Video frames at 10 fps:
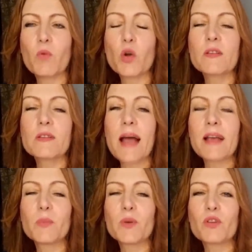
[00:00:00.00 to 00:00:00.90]
what is
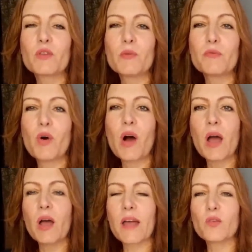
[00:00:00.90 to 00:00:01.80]
nice, because before
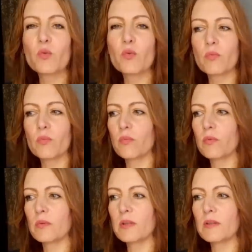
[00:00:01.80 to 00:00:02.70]
I had to
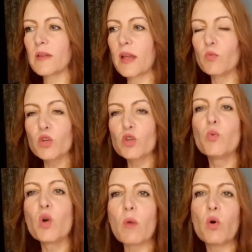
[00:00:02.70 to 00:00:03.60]
decide which
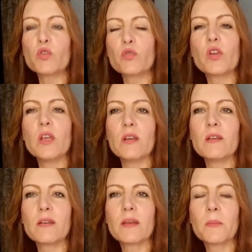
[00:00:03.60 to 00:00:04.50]
book I want to read,
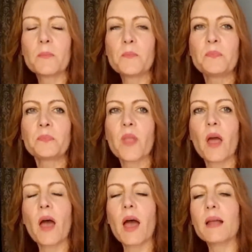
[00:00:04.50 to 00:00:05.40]

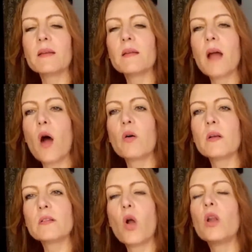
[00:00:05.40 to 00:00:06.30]
and now
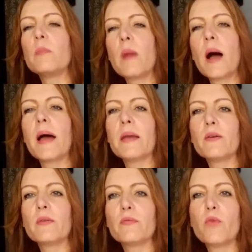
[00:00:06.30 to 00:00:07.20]
it's all in
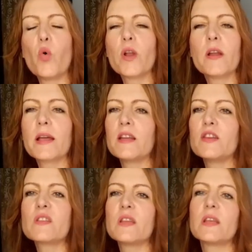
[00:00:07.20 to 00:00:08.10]
my phone and I
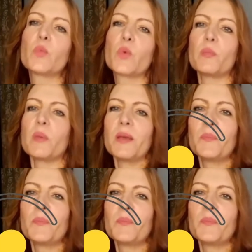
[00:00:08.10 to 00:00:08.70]
can just take it with me.